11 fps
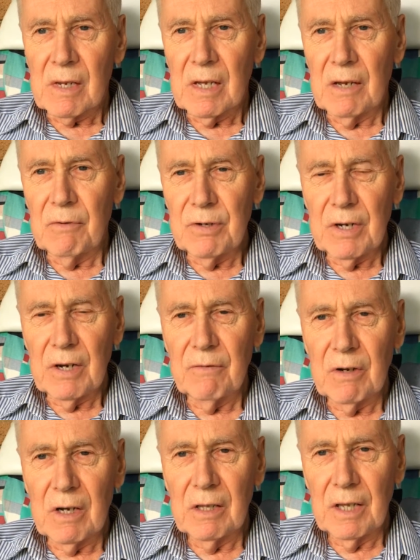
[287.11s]
He received
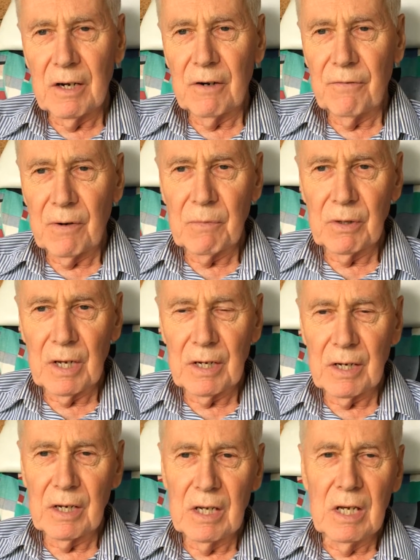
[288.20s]
a letter from a
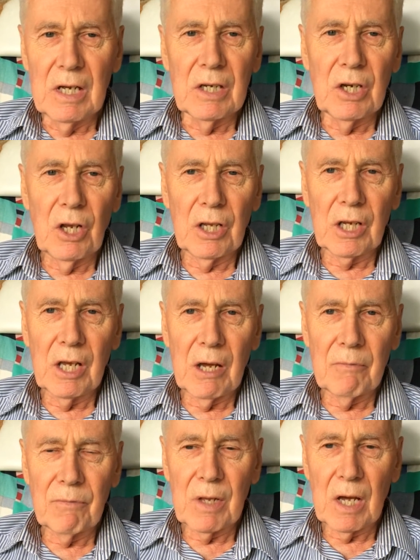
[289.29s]
lady telling
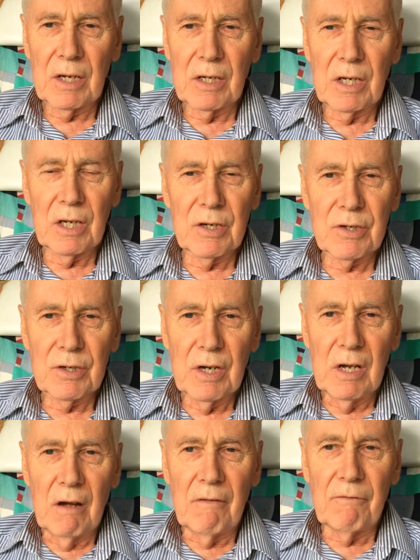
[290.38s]
him that his
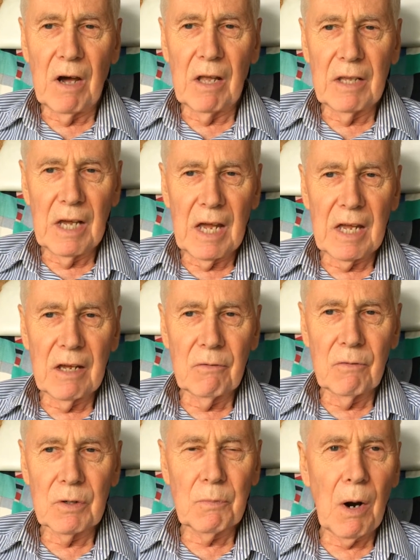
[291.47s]
valet
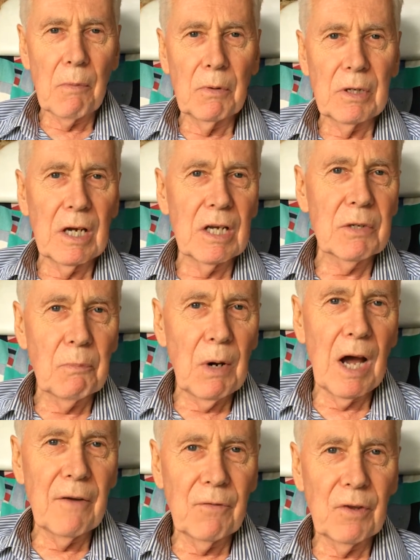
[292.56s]
was probably a
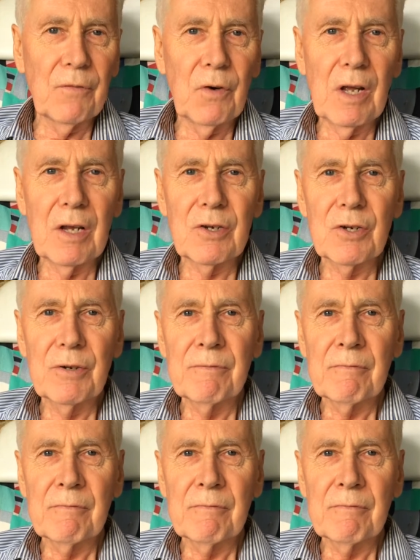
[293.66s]
spy for the French.